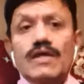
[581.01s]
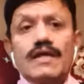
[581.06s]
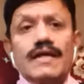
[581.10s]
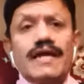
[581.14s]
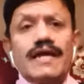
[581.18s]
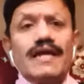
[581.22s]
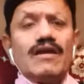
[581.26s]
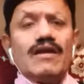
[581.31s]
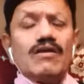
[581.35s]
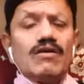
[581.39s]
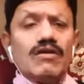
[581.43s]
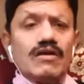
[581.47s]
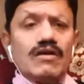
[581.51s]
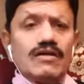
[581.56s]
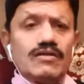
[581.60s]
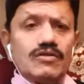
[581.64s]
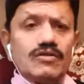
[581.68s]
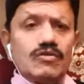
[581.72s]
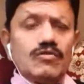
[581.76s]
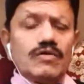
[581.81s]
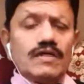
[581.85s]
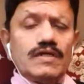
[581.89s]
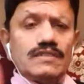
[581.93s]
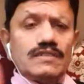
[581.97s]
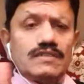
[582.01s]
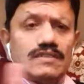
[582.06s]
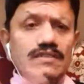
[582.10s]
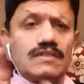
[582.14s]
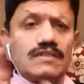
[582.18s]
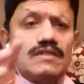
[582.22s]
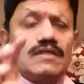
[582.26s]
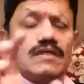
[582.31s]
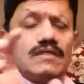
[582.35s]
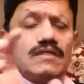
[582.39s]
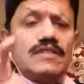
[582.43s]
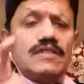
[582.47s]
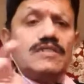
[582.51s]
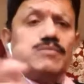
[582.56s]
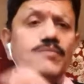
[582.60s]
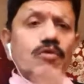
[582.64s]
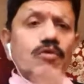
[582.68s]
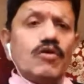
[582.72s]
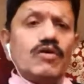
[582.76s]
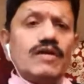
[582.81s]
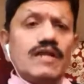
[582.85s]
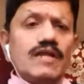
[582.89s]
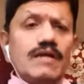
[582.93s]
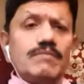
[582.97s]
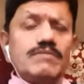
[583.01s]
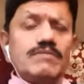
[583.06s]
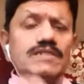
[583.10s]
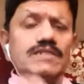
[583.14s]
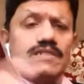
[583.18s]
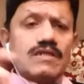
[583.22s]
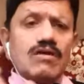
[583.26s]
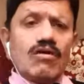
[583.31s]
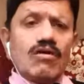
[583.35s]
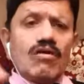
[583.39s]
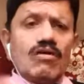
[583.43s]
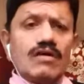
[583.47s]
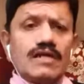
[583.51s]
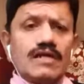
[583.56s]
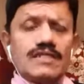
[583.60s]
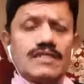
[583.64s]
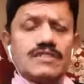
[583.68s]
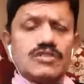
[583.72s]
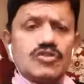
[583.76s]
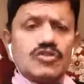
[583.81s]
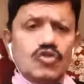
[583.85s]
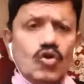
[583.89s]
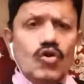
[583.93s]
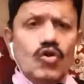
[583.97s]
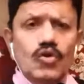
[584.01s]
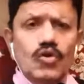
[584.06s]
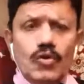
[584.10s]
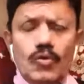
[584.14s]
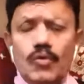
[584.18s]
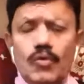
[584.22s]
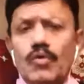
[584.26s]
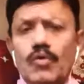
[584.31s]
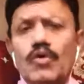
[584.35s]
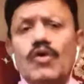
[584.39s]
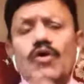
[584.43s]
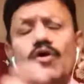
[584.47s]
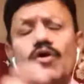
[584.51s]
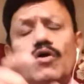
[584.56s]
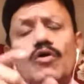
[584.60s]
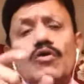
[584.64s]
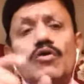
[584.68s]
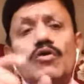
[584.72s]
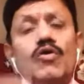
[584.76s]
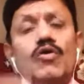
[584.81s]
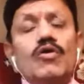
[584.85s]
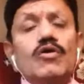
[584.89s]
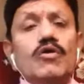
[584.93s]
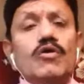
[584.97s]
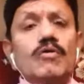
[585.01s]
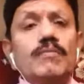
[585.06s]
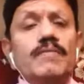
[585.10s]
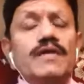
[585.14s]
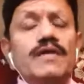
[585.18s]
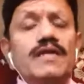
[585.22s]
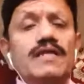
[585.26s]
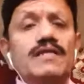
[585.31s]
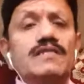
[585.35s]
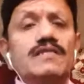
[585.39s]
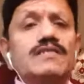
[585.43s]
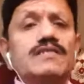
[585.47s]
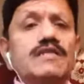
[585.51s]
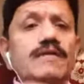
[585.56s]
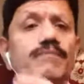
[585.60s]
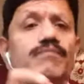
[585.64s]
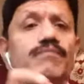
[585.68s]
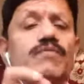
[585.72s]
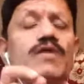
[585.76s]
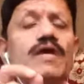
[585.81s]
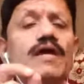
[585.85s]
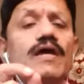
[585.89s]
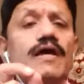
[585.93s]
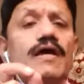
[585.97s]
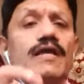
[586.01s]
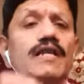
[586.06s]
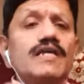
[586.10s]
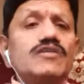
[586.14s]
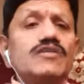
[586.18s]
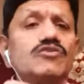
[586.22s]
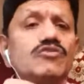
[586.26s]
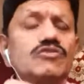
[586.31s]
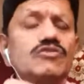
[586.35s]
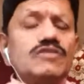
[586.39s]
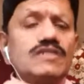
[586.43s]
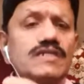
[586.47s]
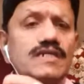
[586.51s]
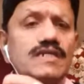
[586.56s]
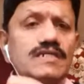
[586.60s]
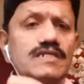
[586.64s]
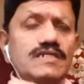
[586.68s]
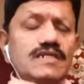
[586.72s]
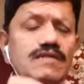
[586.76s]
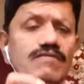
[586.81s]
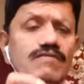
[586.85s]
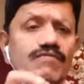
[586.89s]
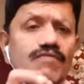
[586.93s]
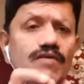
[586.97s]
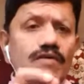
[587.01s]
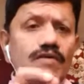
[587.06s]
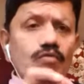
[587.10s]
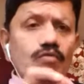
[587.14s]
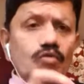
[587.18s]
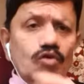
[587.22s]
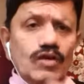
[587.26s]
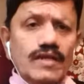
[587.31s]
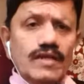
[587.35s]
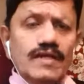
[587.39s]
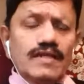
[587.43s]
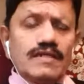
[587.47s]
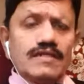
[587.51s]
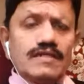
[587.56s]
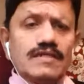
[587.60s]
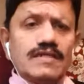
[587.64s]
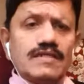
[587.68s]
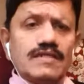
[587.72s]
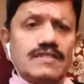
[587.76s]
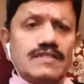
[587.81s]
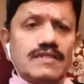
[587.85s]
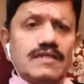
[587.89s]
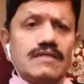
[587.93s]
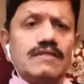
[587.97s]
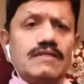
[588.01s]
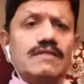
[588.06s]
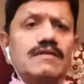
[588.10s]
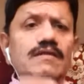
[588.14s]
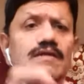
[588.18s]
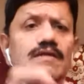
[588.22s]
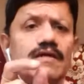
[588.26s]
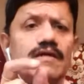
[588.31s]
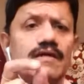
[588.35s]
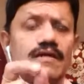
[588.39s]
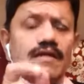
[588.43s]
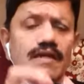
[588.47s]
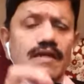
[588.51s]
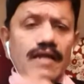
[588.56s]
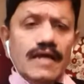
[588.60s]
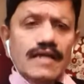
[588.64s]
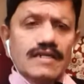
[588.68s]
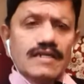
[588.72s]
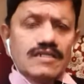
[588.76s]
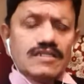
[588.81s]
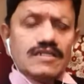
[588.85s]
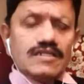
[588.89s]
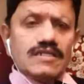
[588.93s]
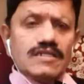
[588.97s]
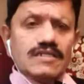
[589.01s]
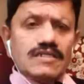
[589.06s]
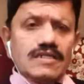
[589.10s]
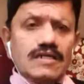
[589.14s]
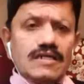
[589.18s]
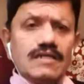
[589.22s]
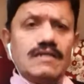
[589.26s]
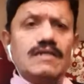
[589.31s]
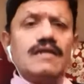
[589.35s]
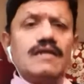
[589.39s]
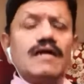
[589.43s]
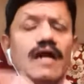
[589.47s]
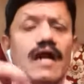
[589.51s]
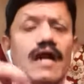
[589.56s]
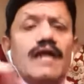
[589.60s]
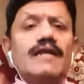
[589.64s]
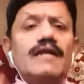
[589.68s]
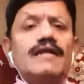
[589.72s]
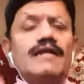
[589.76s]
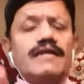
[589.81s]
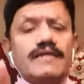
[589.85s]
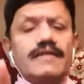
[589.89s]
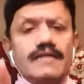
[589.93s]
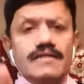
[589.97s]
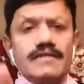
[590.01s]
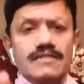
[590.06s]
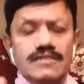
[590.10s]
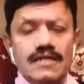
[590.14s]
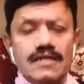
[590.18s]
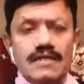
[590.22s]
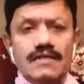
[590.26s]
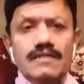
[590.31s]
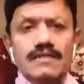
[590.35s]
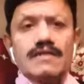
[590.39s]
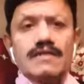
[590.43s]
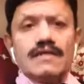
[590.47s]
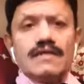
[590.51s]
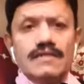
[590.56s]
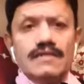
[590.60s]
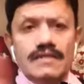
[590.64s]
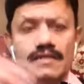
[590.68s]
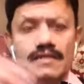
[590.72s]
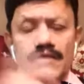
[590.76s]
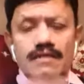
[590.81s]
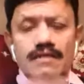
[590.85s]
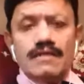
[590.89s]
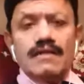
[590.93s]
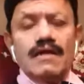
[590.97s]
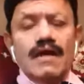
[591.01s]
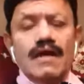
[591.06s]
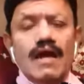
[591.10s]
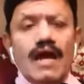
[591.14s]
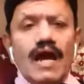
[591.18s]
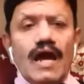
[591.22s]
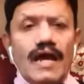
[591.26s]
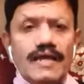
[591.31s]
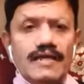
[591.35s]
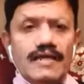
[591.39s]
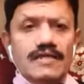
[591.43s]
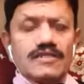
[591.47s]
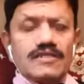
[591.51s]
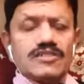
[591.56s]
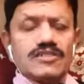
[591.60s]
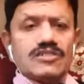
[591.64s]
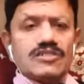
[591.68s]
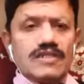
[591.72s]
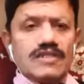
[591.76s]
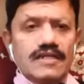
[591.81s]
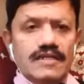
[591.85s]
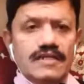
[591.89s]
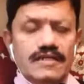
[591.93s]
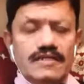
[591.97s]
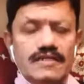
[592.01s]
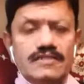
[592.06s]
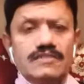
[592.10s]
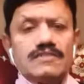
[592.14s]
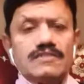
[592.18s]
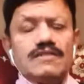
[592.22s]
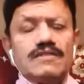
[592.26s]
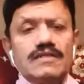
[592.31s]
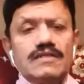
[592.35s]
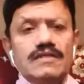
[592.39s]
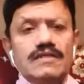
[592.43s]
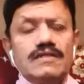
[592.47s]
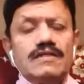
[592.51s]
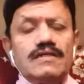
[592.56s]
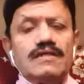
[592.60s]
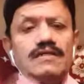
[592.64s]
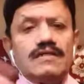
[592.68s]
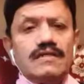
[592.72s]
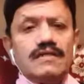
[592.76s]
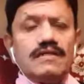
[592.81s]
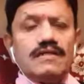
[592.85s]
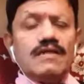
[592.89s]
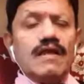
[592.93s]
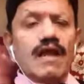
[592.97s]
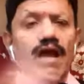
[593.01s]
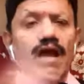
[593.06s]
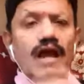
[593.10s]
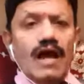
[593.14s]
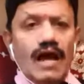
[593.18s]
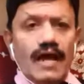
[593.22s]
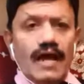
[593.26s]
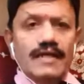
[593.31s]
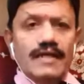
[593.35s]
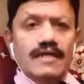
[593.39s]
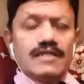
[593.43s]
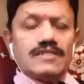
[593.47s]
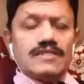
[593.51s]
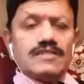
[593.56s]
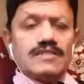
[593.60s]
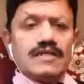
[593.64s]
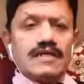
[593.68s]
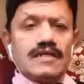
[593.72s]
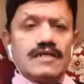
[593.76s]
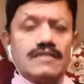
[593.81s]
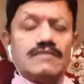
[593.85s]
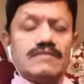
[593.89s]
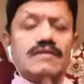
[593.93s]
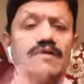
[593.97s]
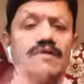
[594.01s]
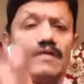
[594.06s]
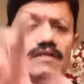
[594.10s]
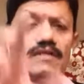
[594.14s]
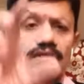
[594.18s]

Canada and US, this program is called as NODO. NODO means an association for orientation, transition and retention in higher studies. In higher studies.